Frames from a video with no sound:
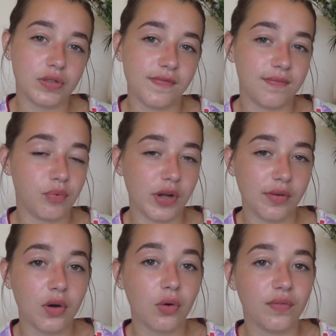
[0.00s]

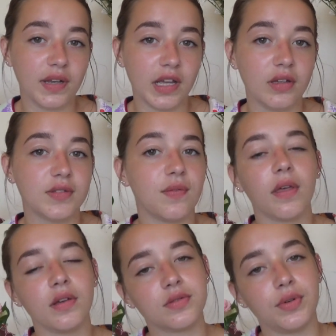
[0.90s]
pre-record videos for
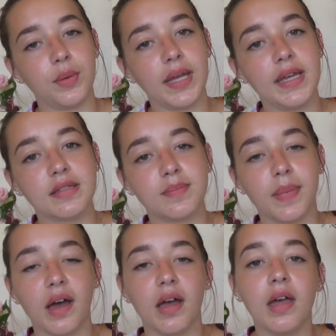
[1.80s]
those 3 weeks, but